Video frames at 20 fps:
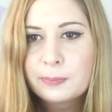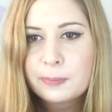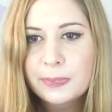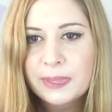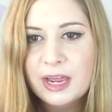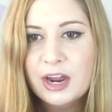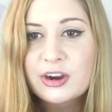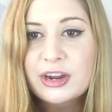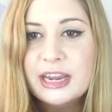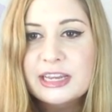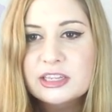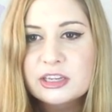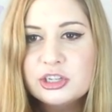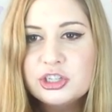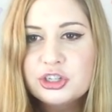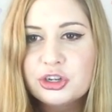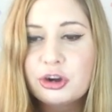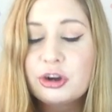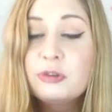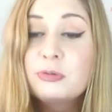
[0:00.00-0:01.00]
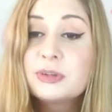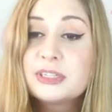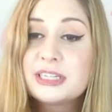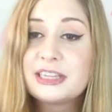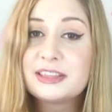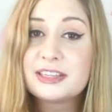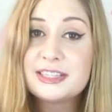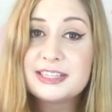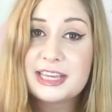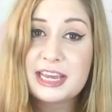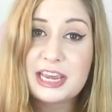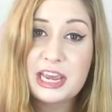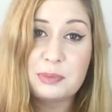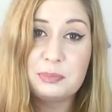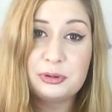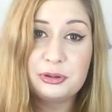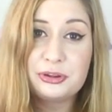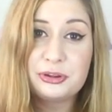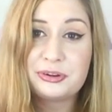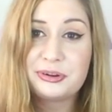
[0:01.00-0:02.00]
Okay, so Joe was at the Sea and
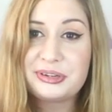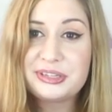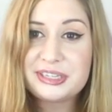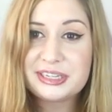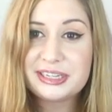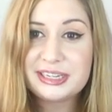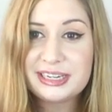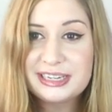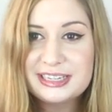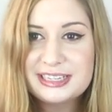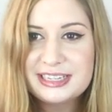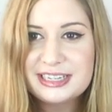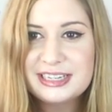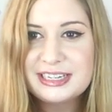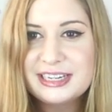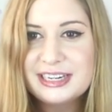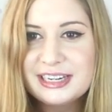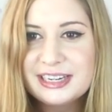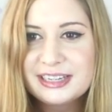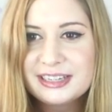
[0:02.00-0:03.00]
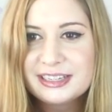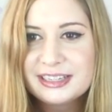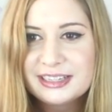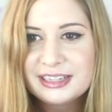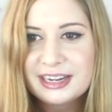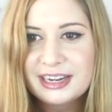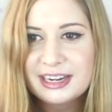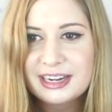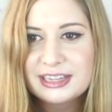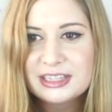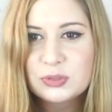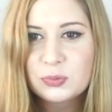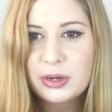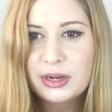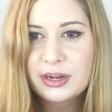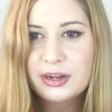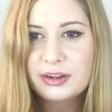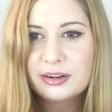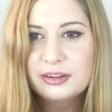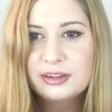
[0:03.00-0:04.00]
Blue concert in Sydney as
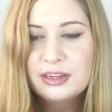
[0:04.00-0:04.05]
well.